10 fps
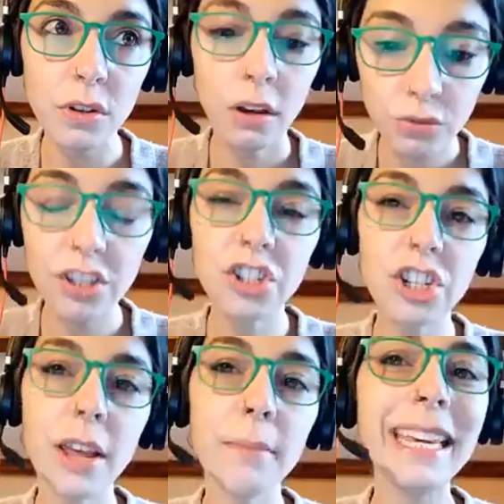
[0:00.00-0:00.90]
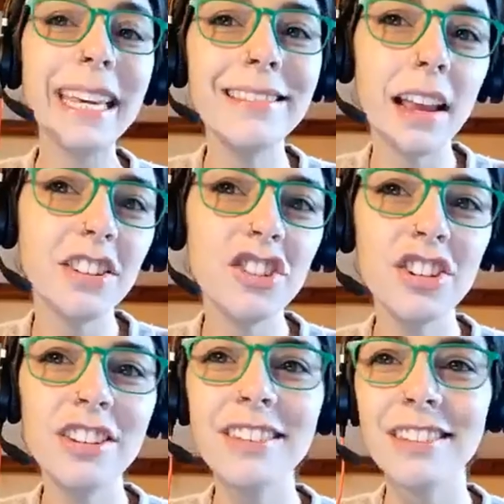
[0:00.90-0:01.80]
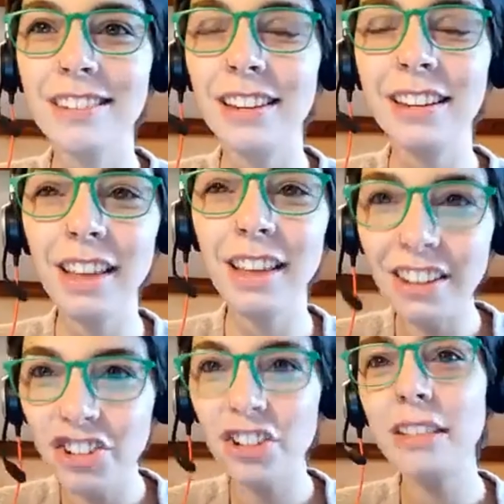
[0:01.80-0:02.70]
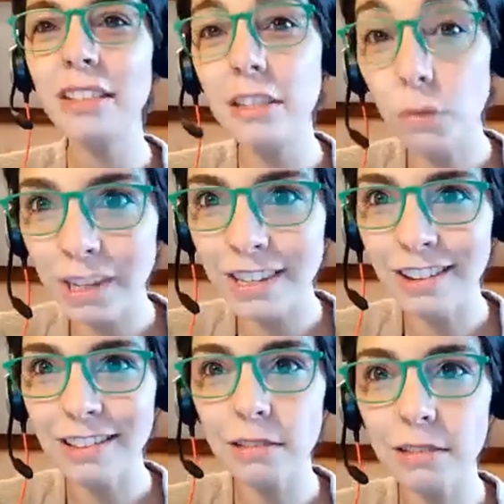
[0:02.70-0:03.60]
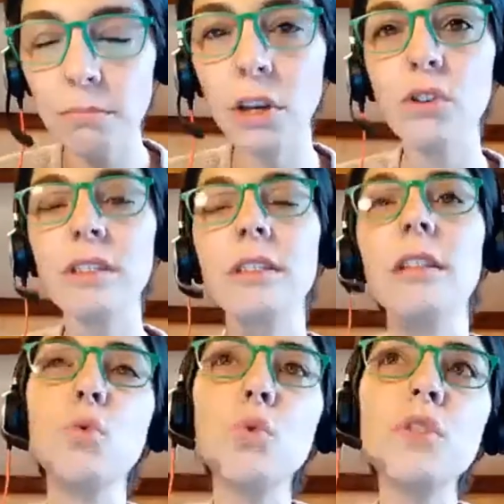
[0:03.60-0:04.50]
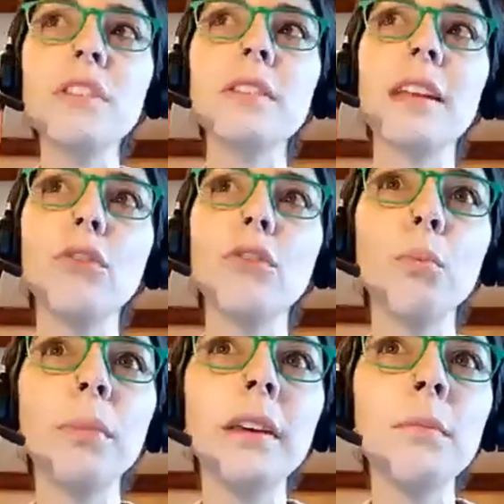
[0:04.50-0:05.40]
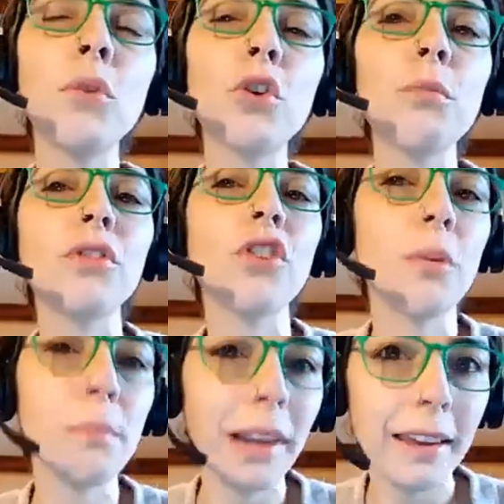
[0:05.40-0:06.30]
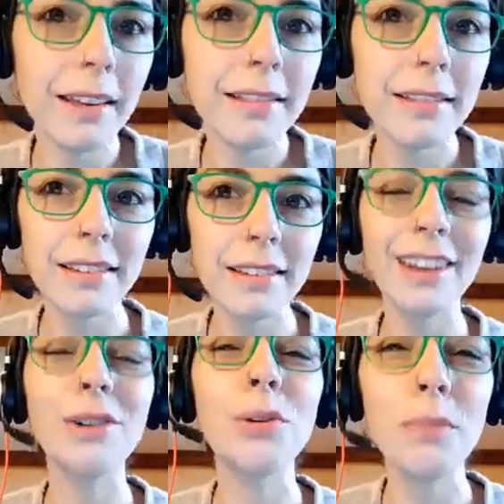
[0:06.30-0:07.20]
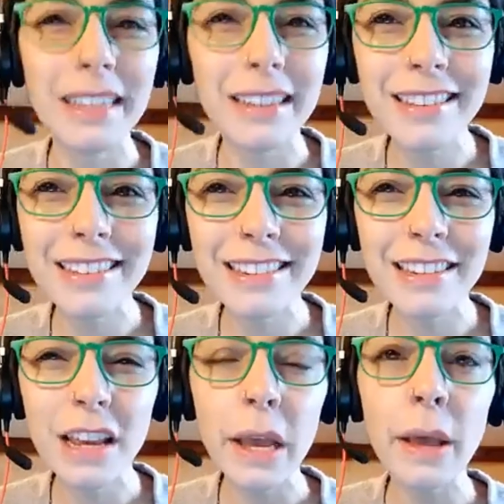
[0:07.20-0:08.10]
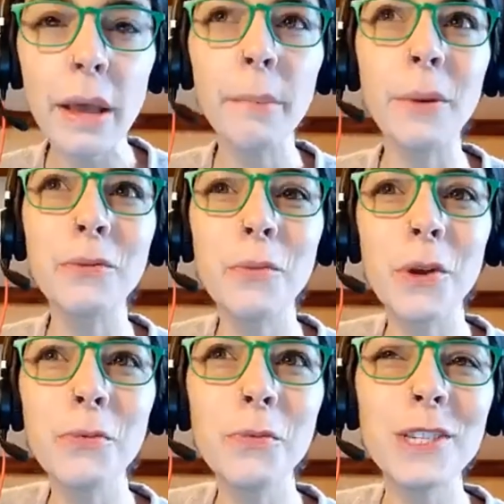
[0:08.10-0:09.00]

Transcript: to teach them intelligent disobedience, because schools tend to be more about compliance and obedience. But when we